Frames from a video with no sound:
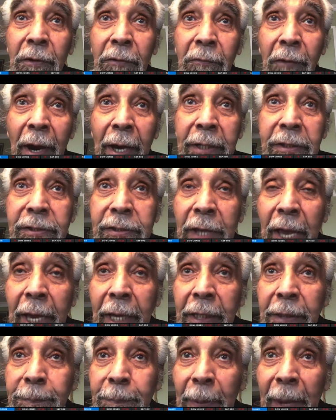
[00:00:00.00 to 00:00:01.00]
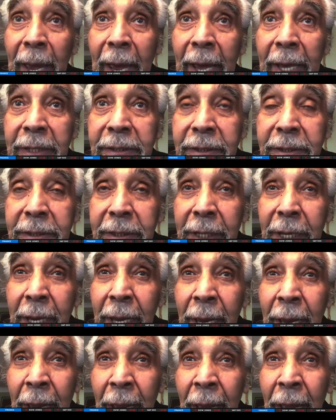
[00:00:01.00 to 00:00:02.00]
Rights Act passed
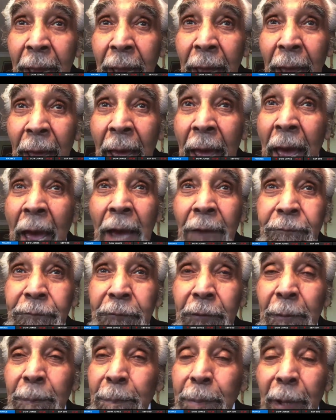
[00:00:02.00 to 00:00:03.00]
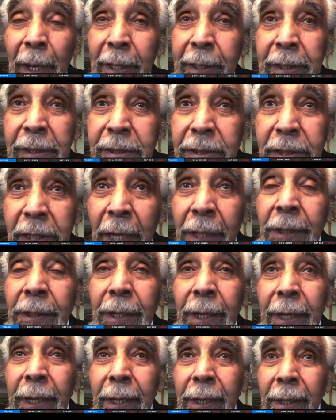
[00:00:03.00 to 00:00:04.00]
after Bloody
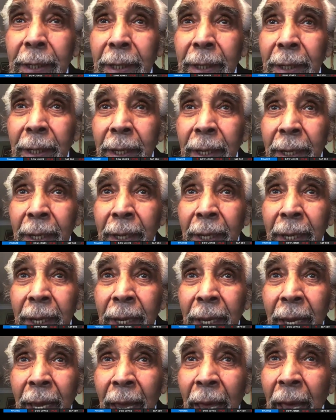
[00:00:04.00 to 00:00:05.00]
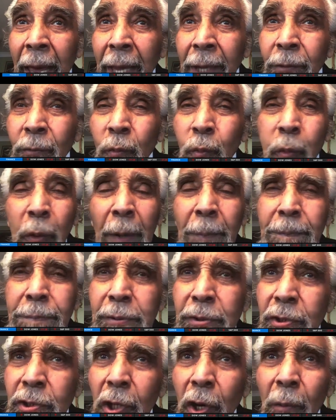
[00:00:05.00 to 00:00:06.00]
Sunday had whipped
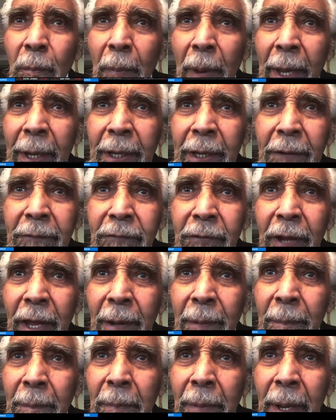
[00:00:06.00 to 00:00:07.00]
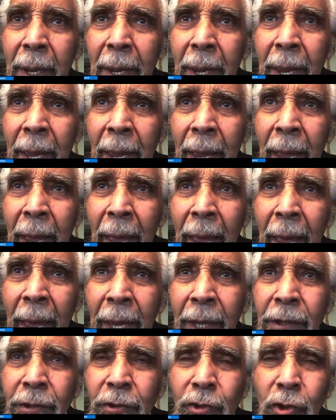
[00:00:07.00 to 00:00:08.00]
so many of them
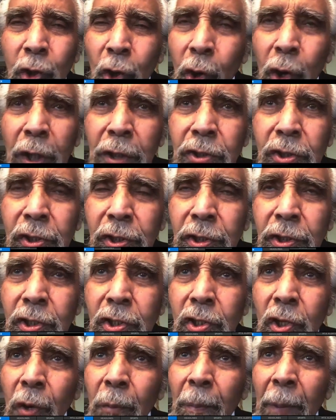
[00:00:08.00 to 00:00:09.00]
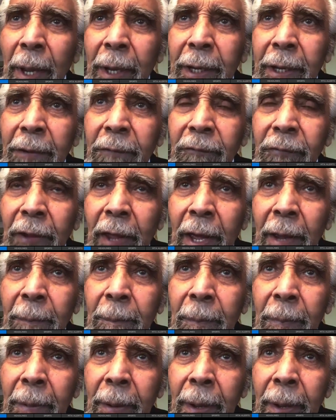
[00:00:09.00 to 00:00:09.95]
and tortured so many of them.